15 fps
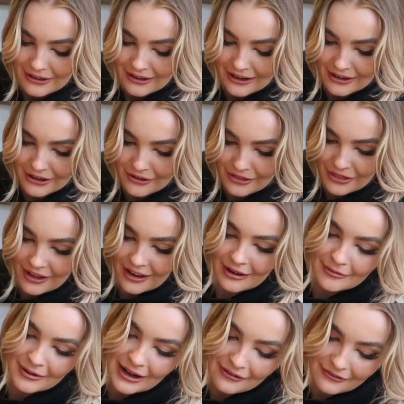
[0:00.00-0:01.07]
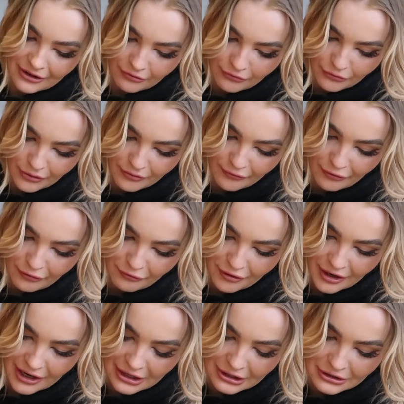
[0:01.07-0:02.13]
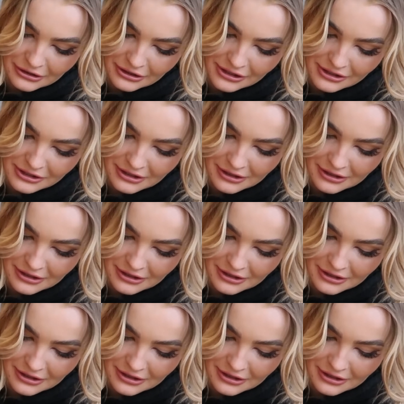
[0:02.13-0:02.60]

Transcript: I don't think I'm gonna have enough room for 300.